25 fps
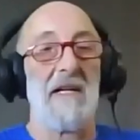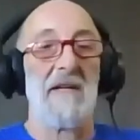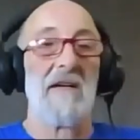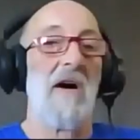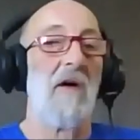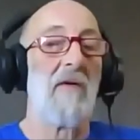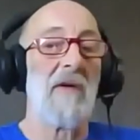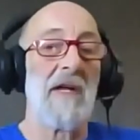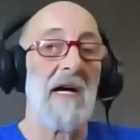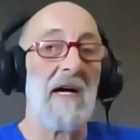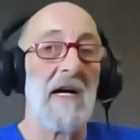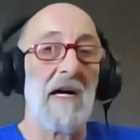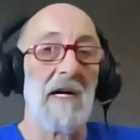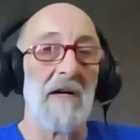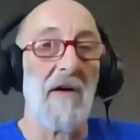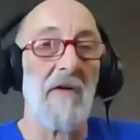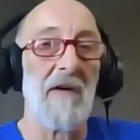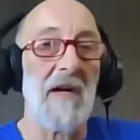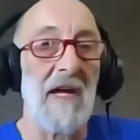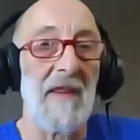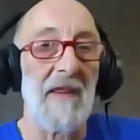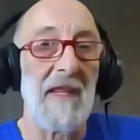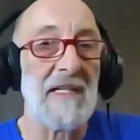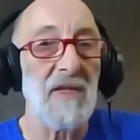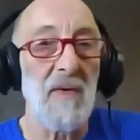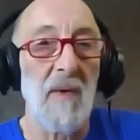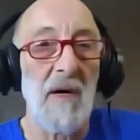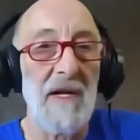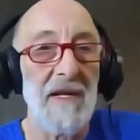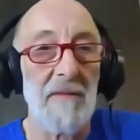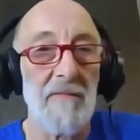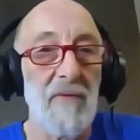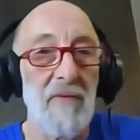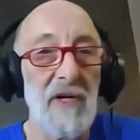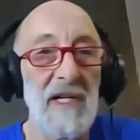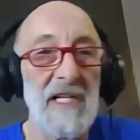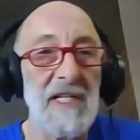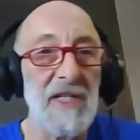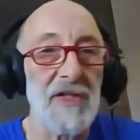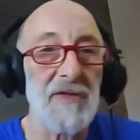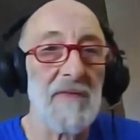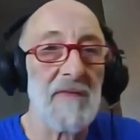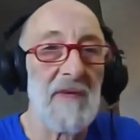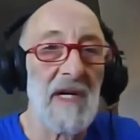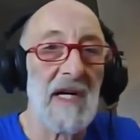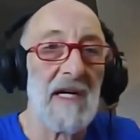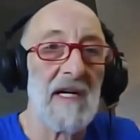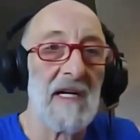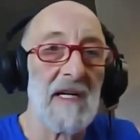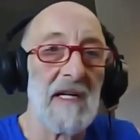Oh yeah. That's why the British.
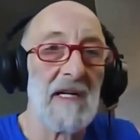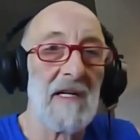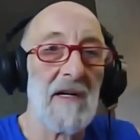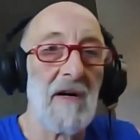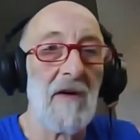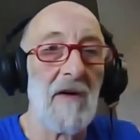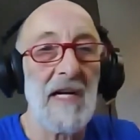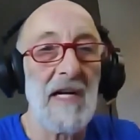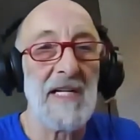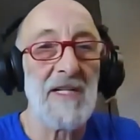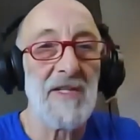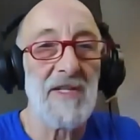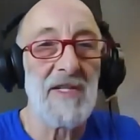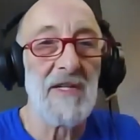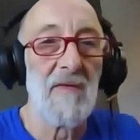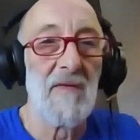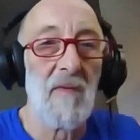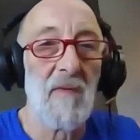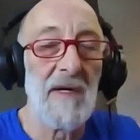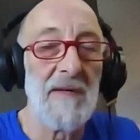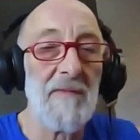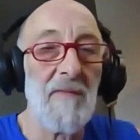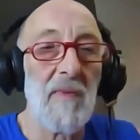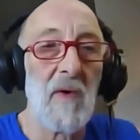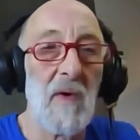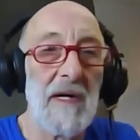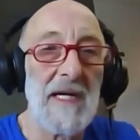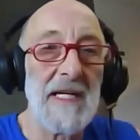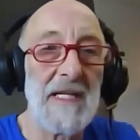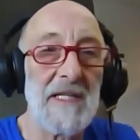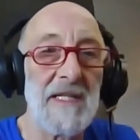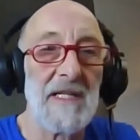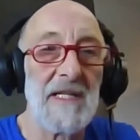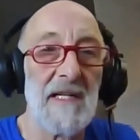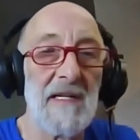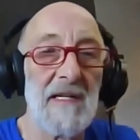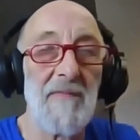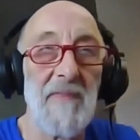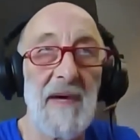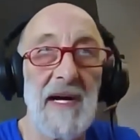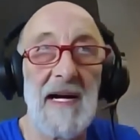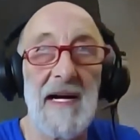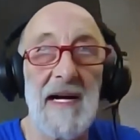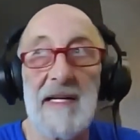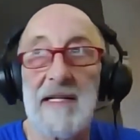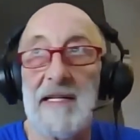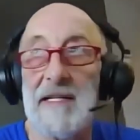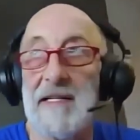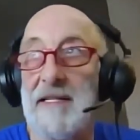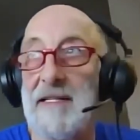So at one point
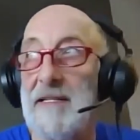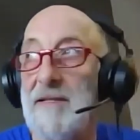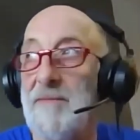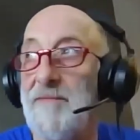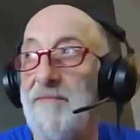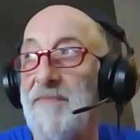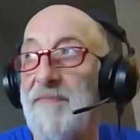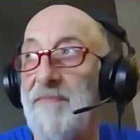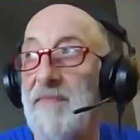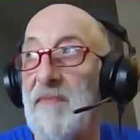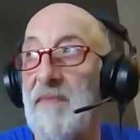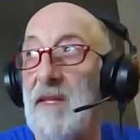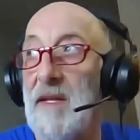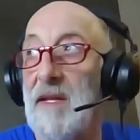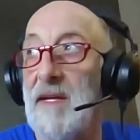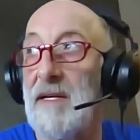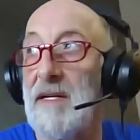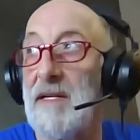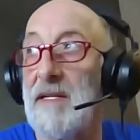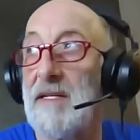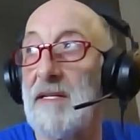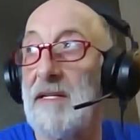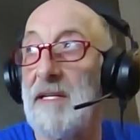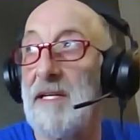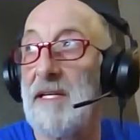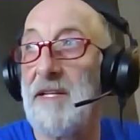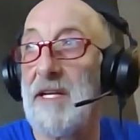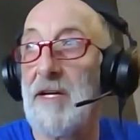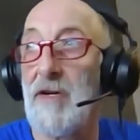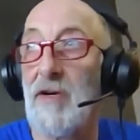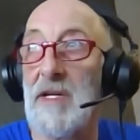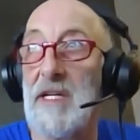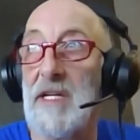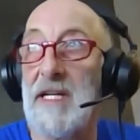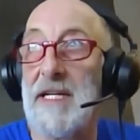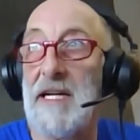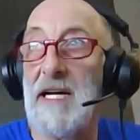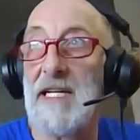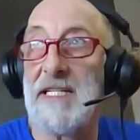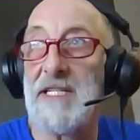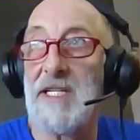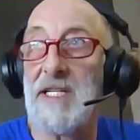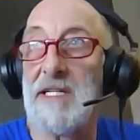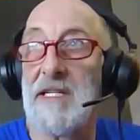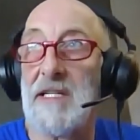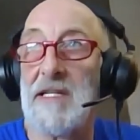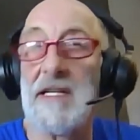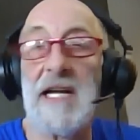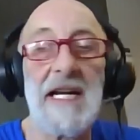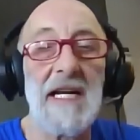back in the
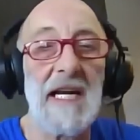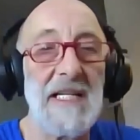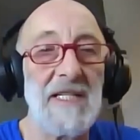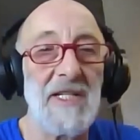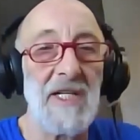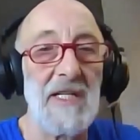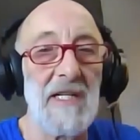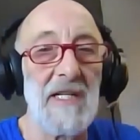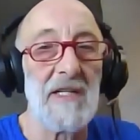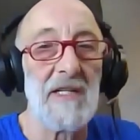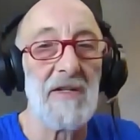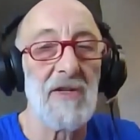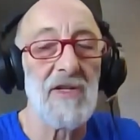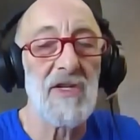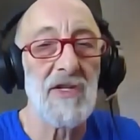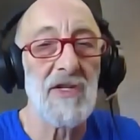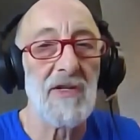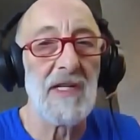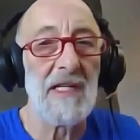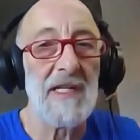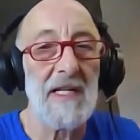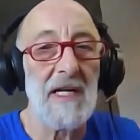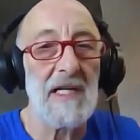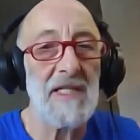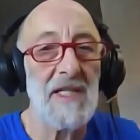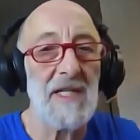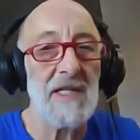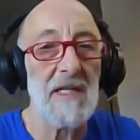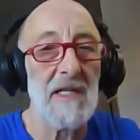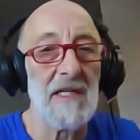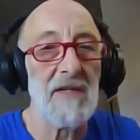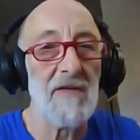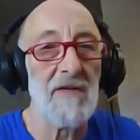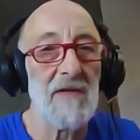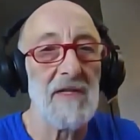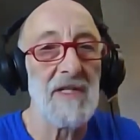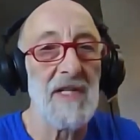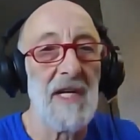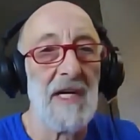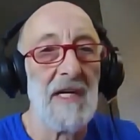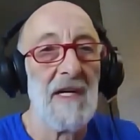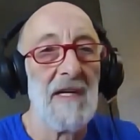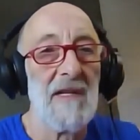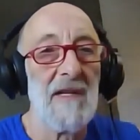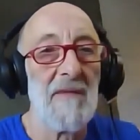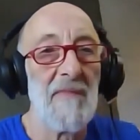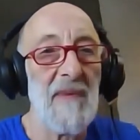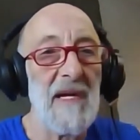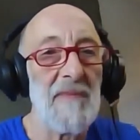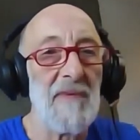late 1800s, early 1900s,
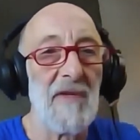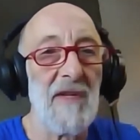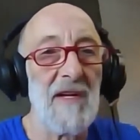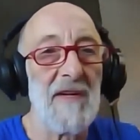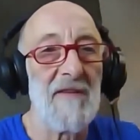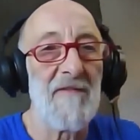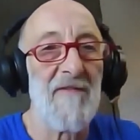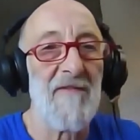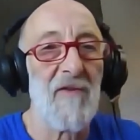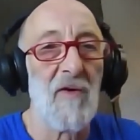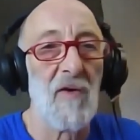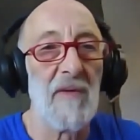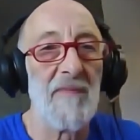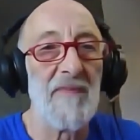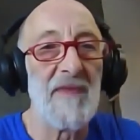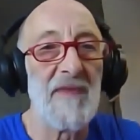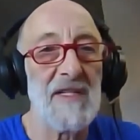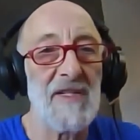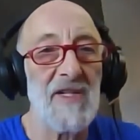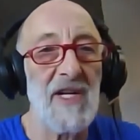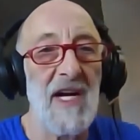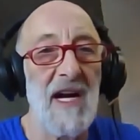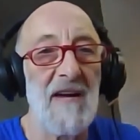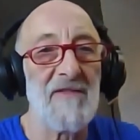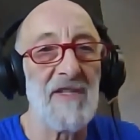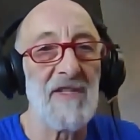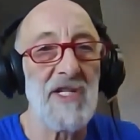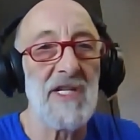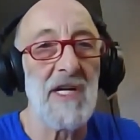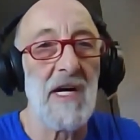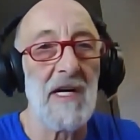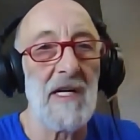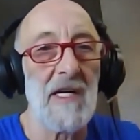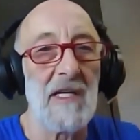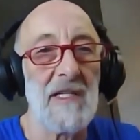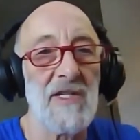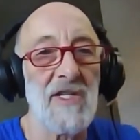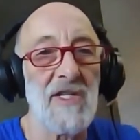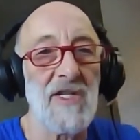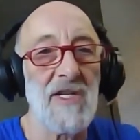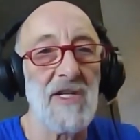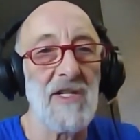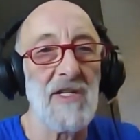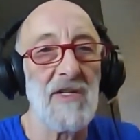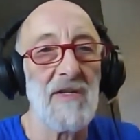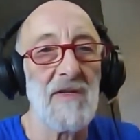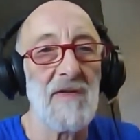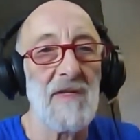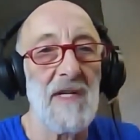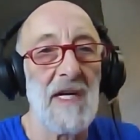the people that formed the Tavistock
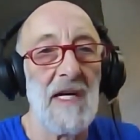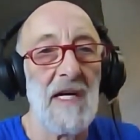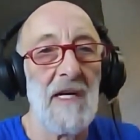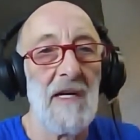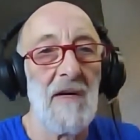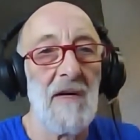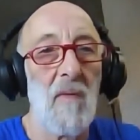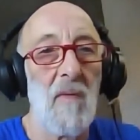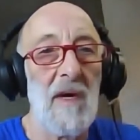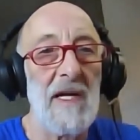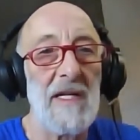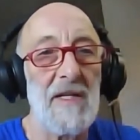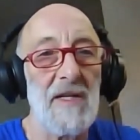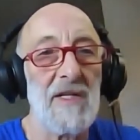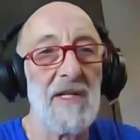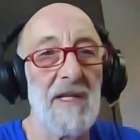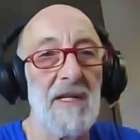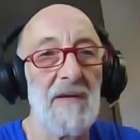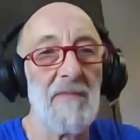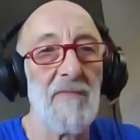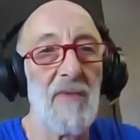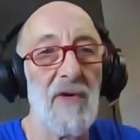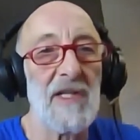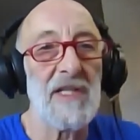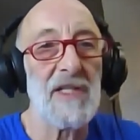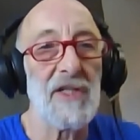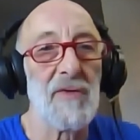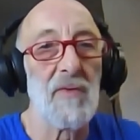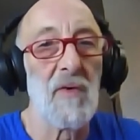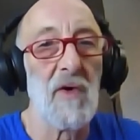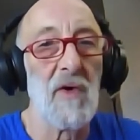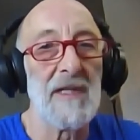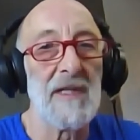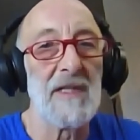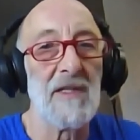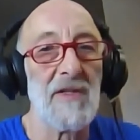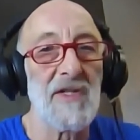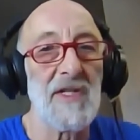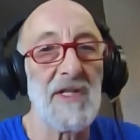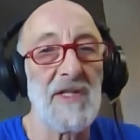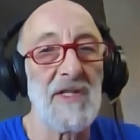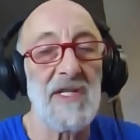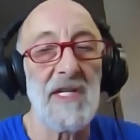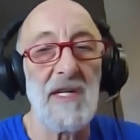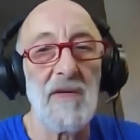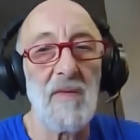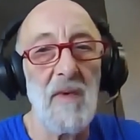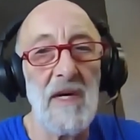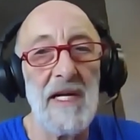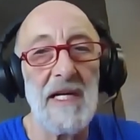Institute went to the British royals and
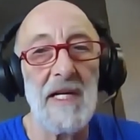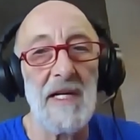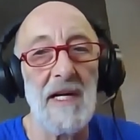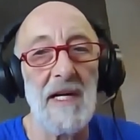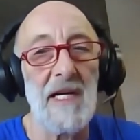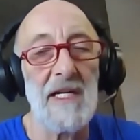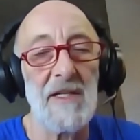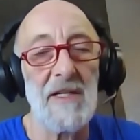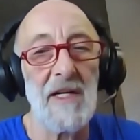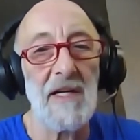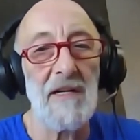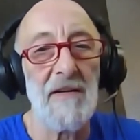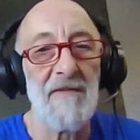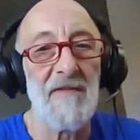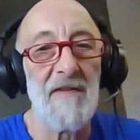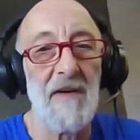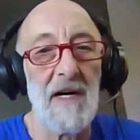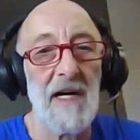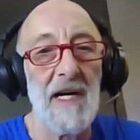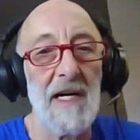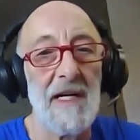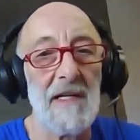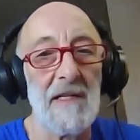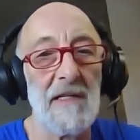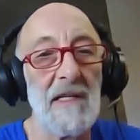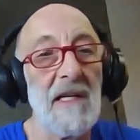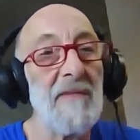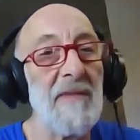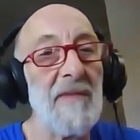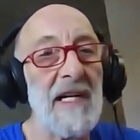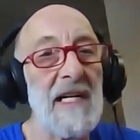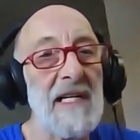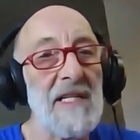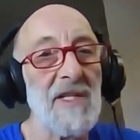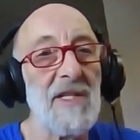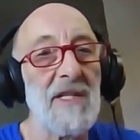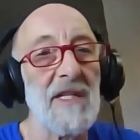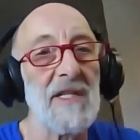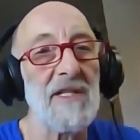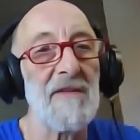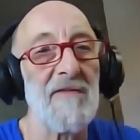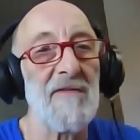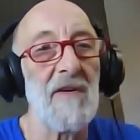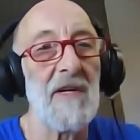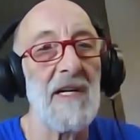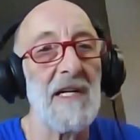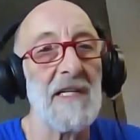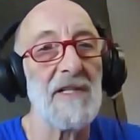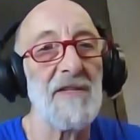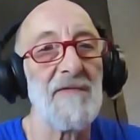said, "We can identify and eliminate
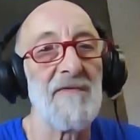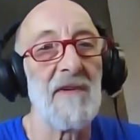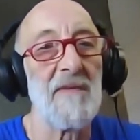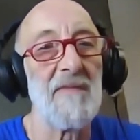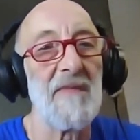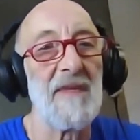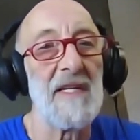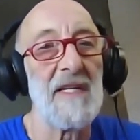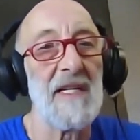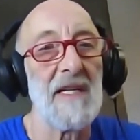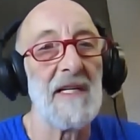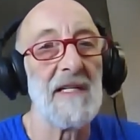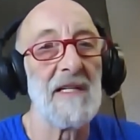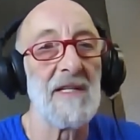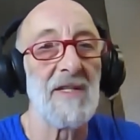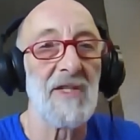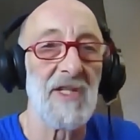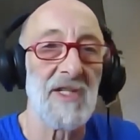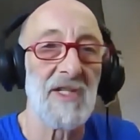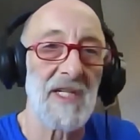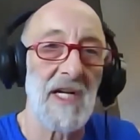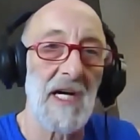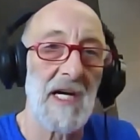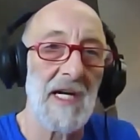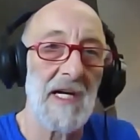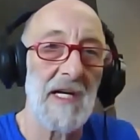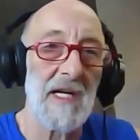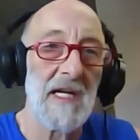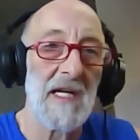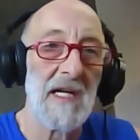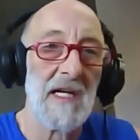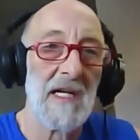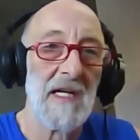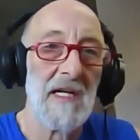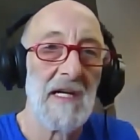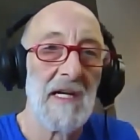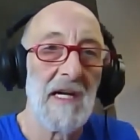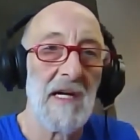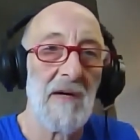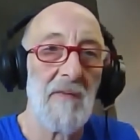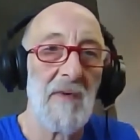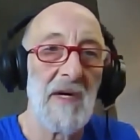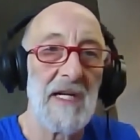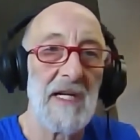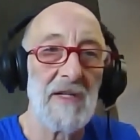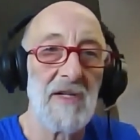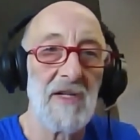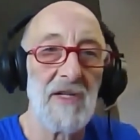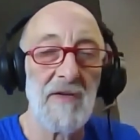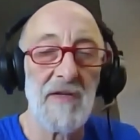schizophrenics from the society, and we
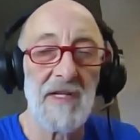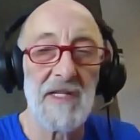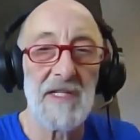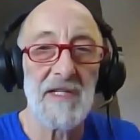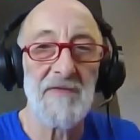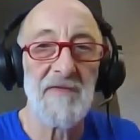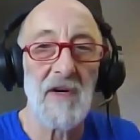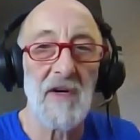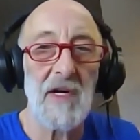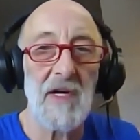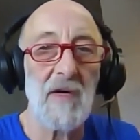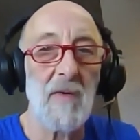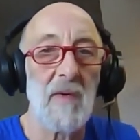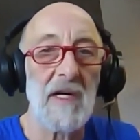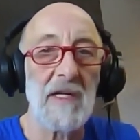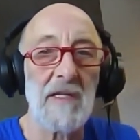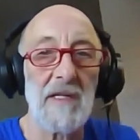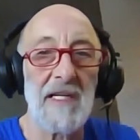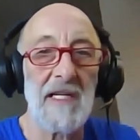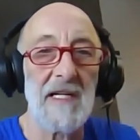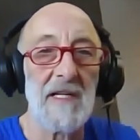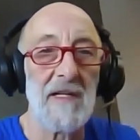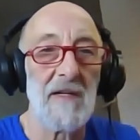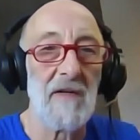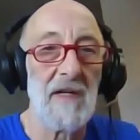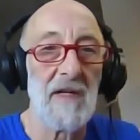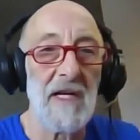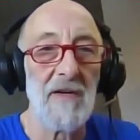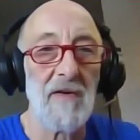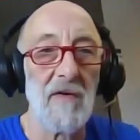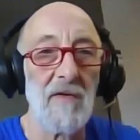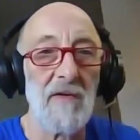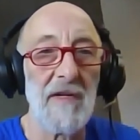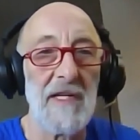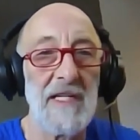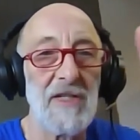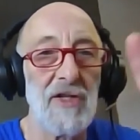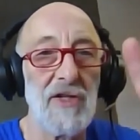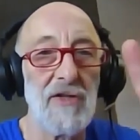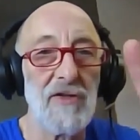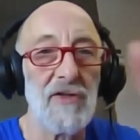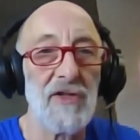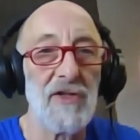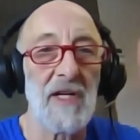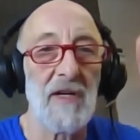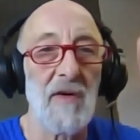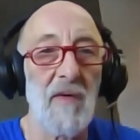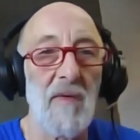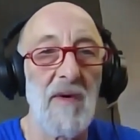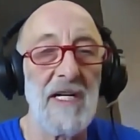can do this very quickly in only 2
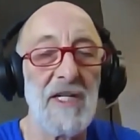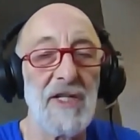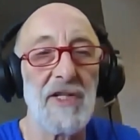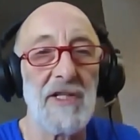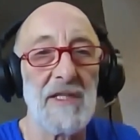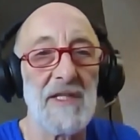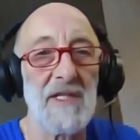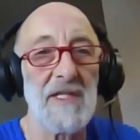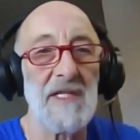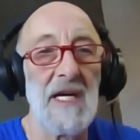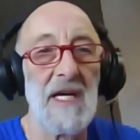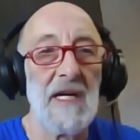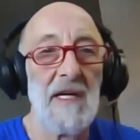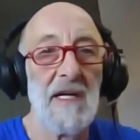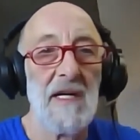generations."